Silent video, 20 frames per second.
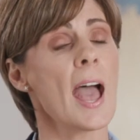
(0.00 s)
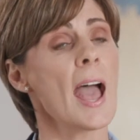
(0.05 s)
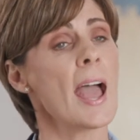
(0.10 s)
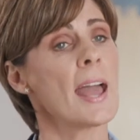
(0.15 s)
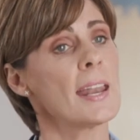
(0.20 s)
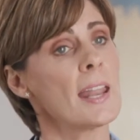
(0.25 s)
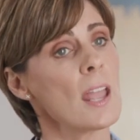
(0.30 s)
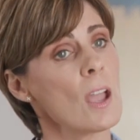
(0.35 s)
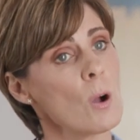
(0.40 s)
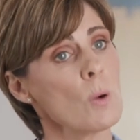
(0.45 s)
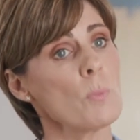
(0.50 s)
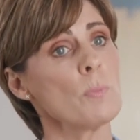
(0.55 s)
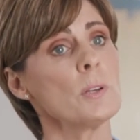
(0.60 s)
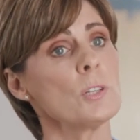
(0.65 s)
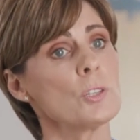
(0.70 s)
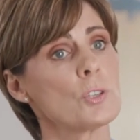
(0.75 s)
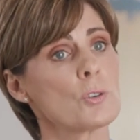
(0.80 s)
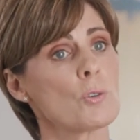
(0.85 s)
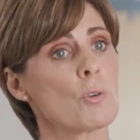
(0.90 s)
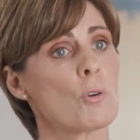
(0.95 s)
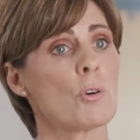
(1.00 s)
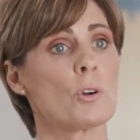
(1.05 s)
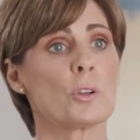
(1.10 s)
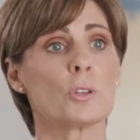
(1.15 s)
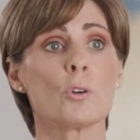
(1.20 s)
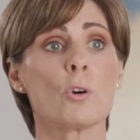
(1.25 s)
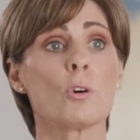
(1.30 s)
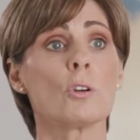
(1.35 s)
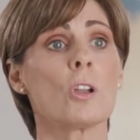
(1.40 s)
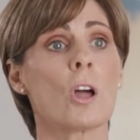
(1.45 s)
and help ensure
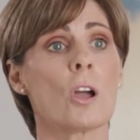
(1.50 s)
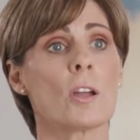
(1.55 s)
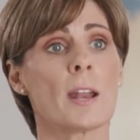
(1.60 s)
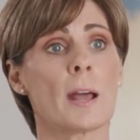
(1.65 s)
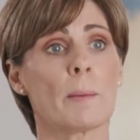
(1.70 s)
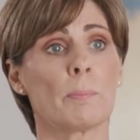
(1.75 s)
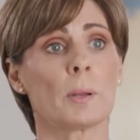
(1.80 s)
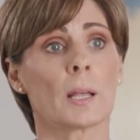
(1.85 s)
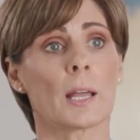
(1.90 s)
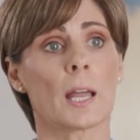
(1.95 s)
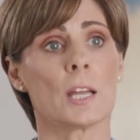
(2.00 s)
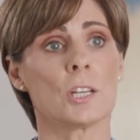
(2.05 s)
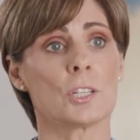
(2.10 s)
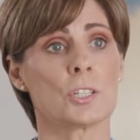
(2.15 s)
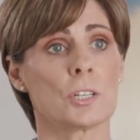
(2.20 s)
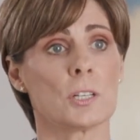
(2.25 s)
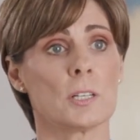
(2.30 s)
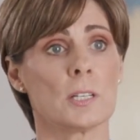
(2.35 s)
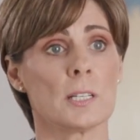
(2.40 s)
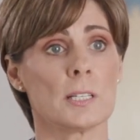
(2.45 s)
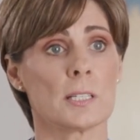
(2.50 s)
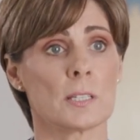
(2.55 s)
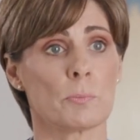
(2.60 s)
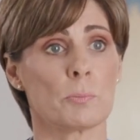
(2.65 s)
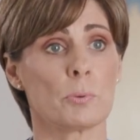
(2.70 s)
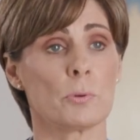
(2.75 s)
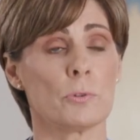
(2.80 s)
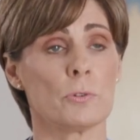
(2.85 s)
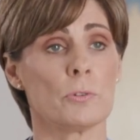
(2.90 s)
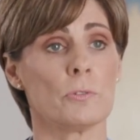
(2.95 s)
your loan application is
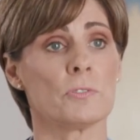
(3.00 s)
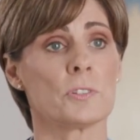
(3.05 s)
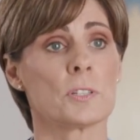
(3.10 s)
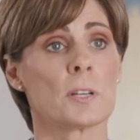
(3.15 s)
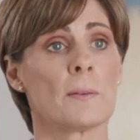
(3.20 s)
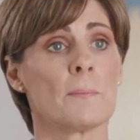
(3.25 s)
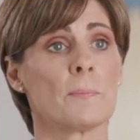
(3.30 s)
approved.